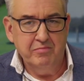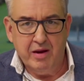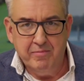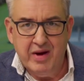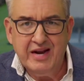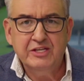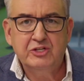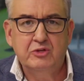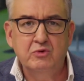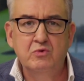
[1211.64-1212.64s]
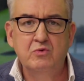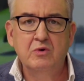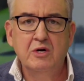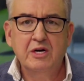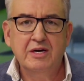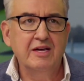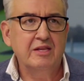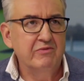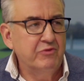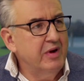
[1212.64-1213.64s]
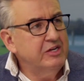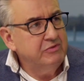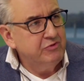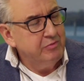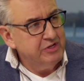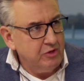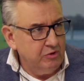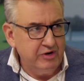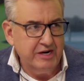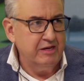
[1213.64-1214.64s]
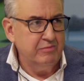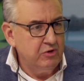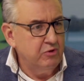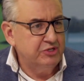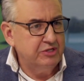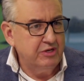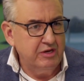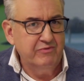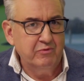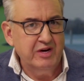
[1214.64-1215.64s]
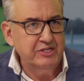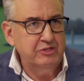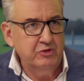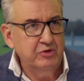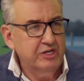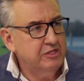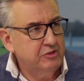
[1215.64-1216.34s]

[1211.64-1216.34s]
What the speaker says: manage to get information from it already, because it's information you need